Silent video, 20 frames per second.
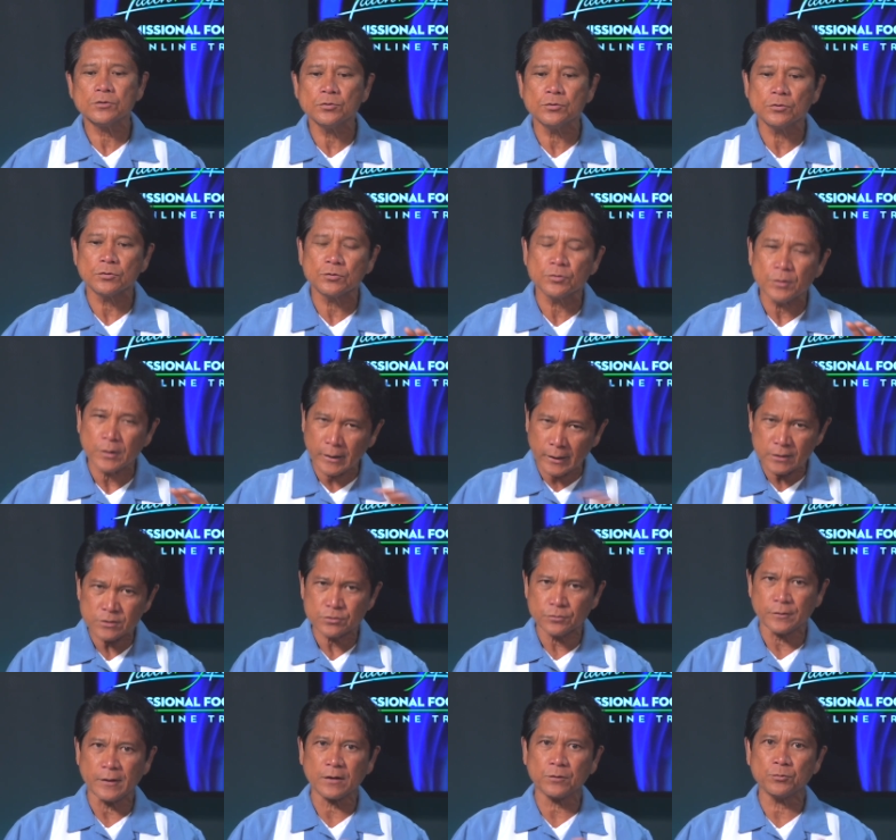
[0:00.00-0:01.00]
to
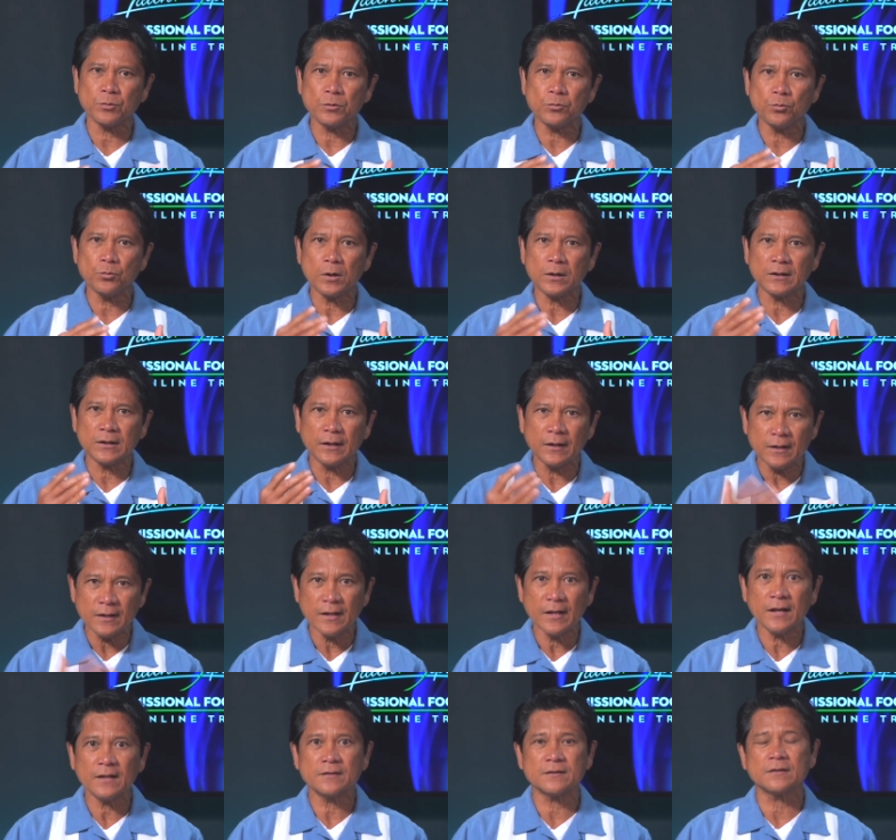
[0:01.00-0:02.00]
interact with one
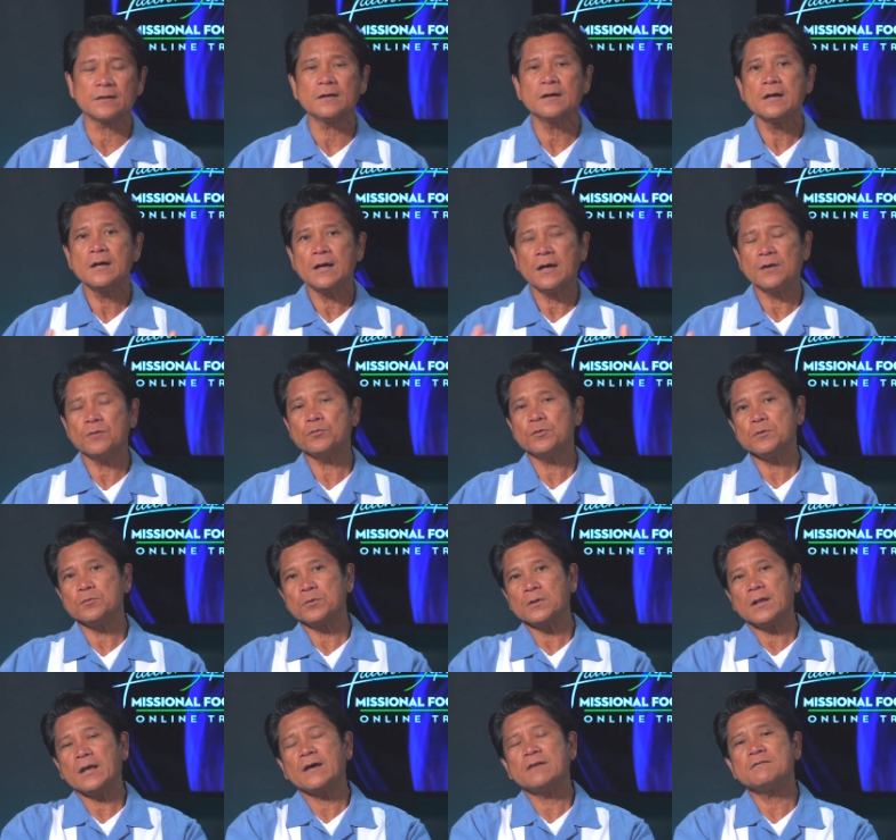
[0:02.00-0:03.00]
another, and we
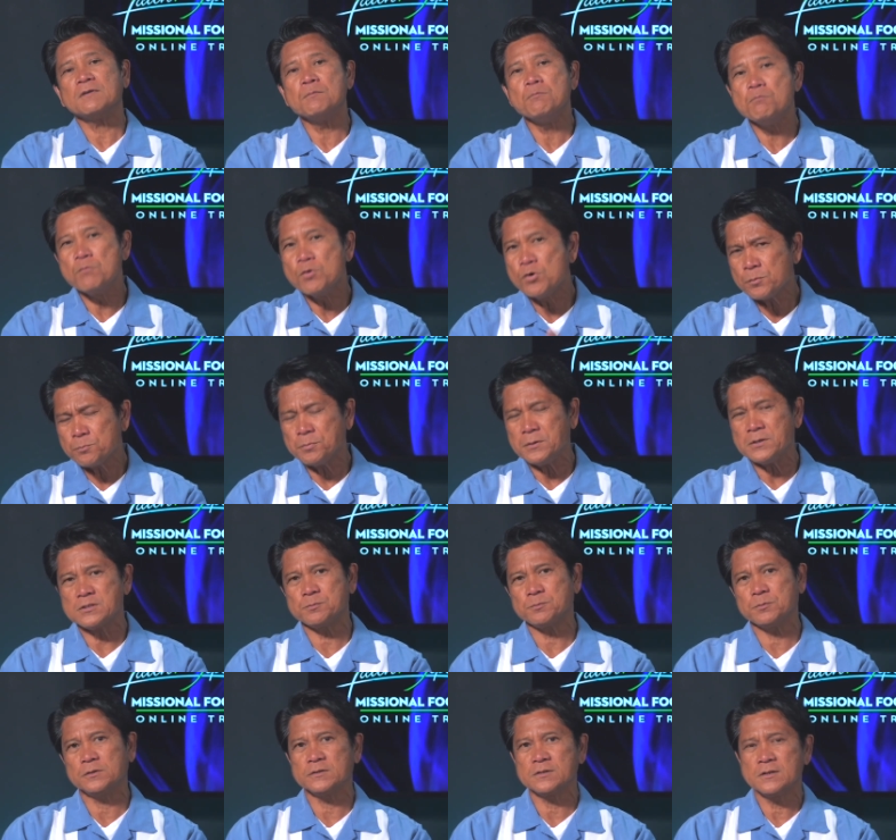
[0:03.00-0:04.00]
will have a more
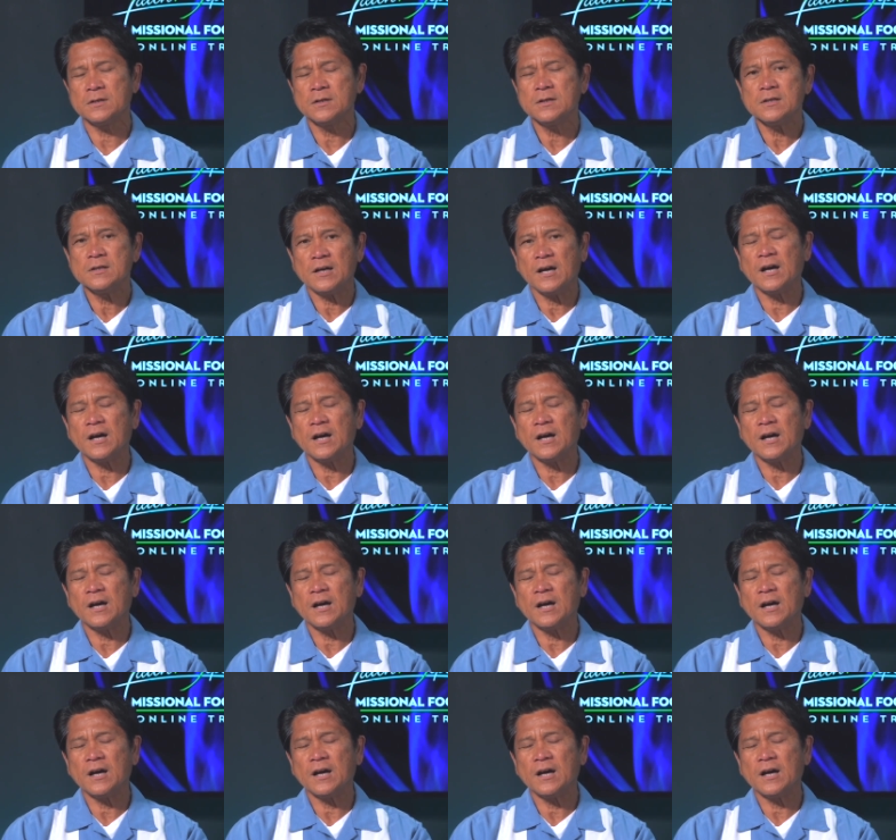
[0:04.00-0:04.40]
peaceful